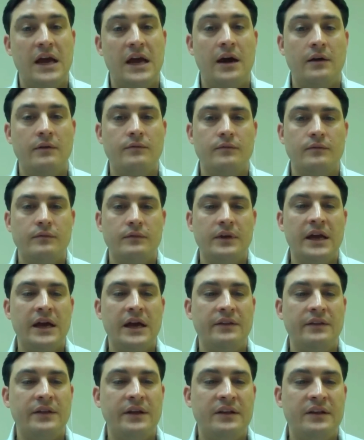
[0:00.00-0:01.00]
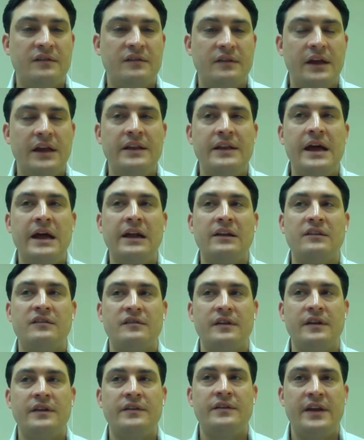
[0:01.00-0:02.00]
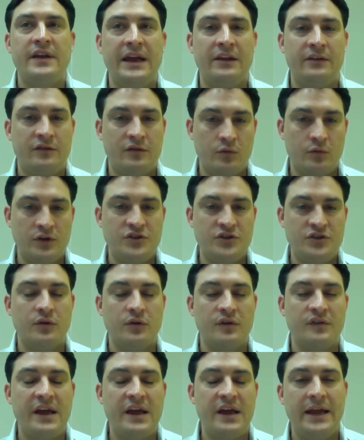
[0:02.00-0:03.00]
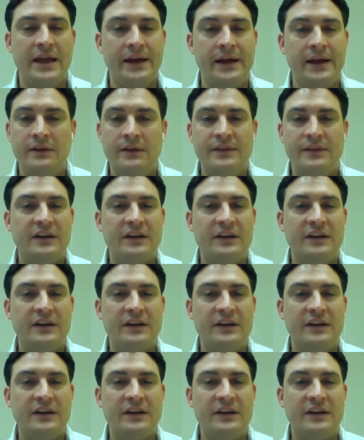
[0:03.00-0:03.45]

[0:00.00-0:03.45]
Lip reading: Yeah. And to answer what you were saying,